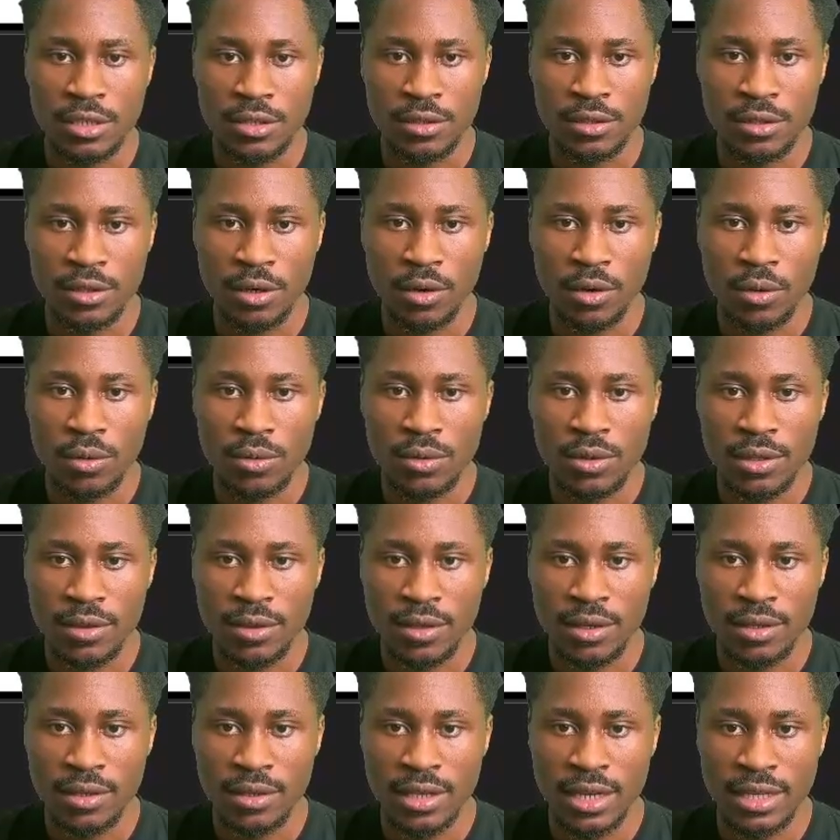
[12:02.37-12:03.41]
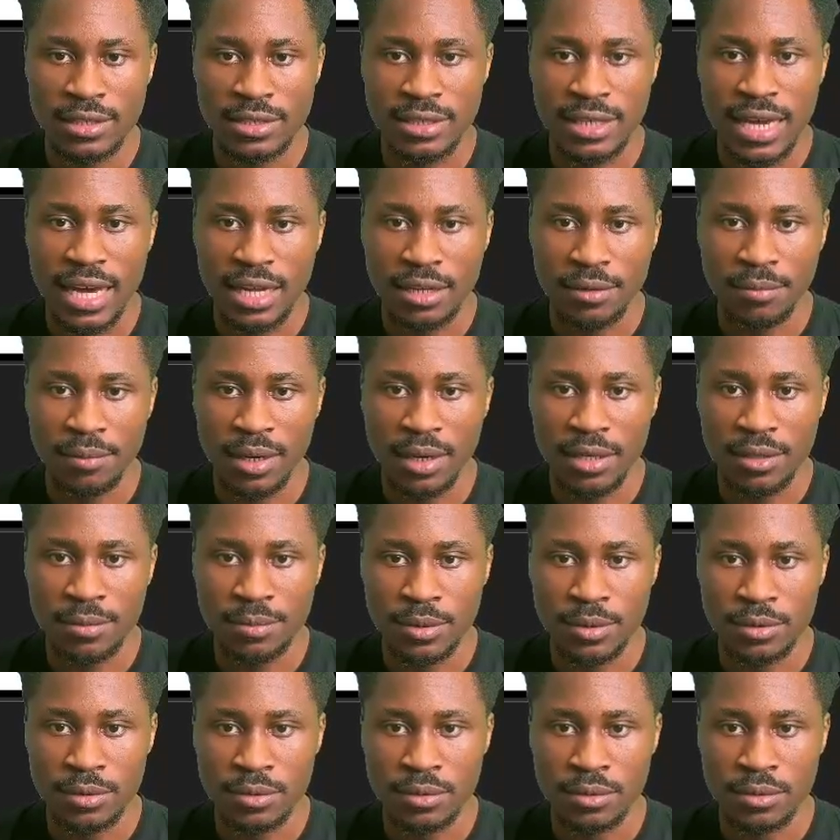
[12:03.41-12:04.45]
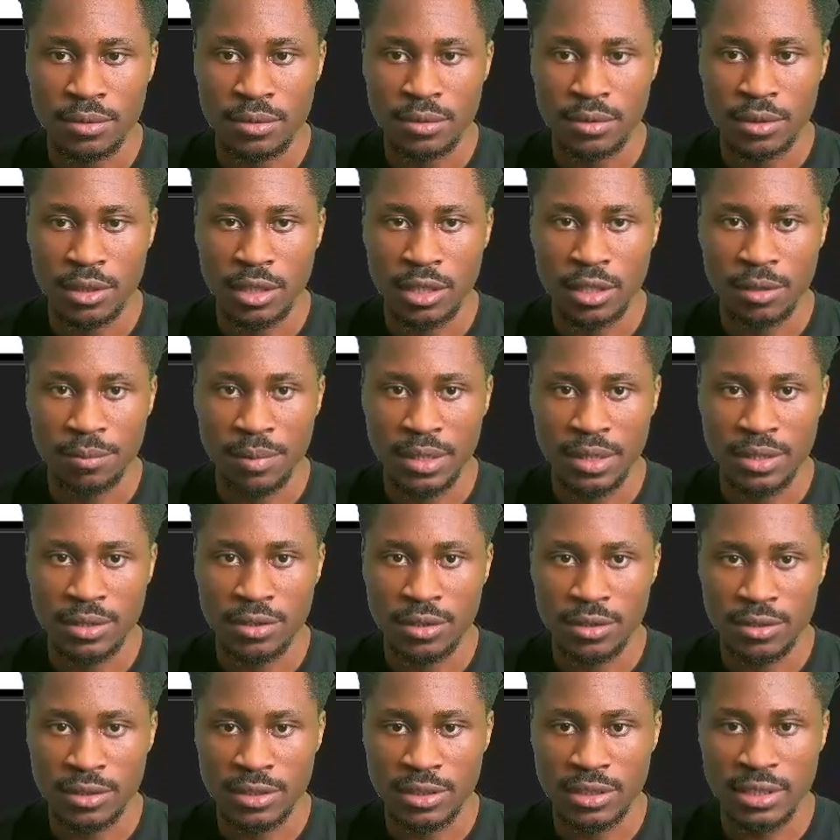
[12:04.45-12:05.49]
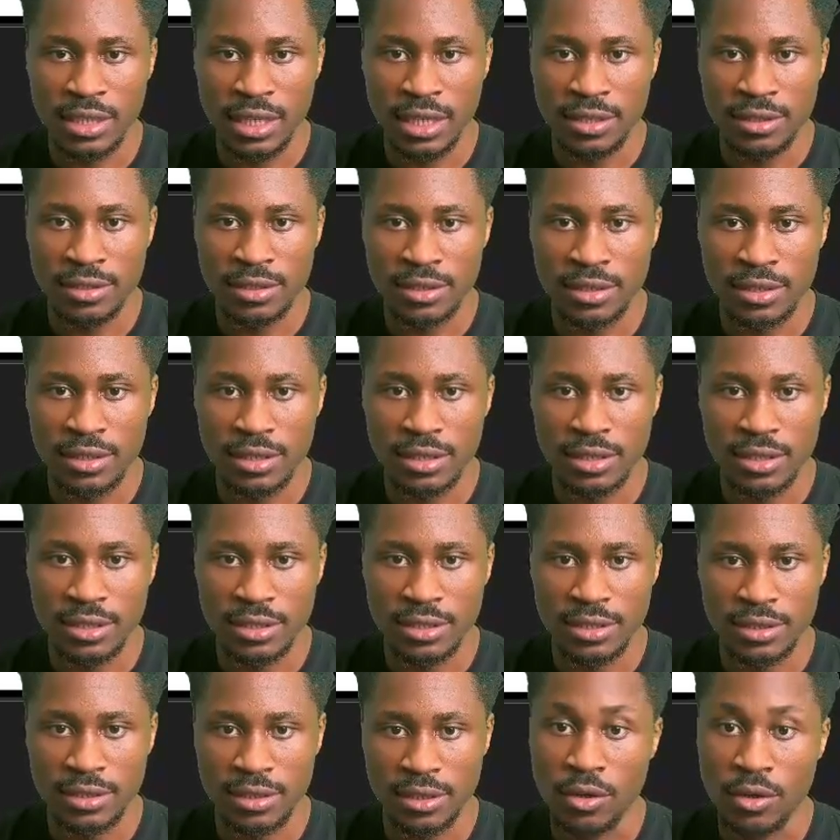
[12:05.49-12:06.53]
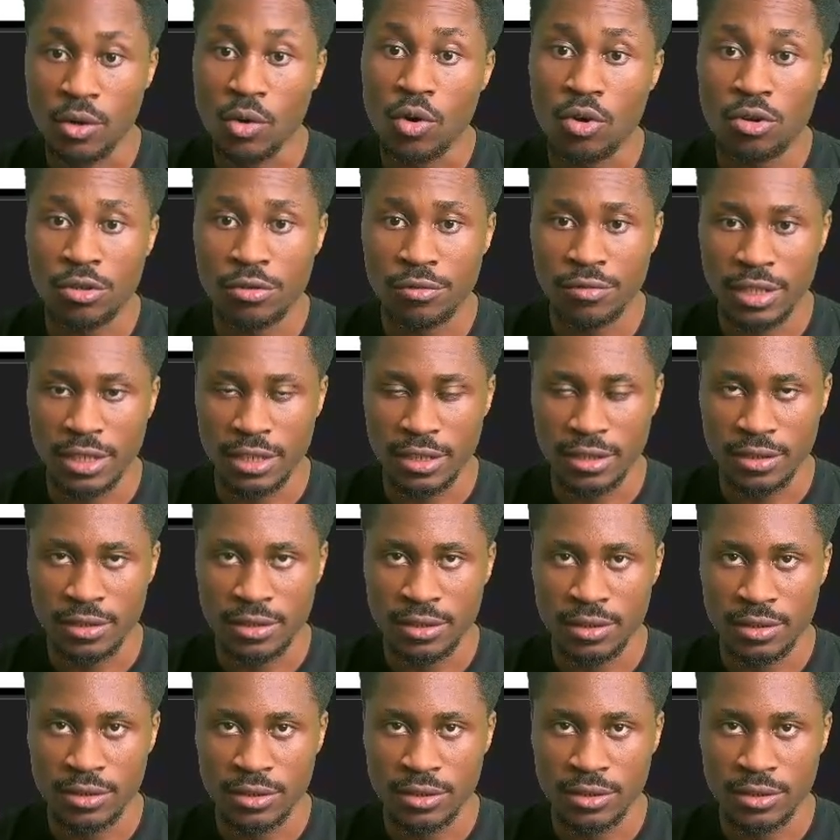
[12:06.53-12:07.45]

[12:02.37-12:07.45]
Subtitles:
the only thing that's animatable based on the state is the corner radius.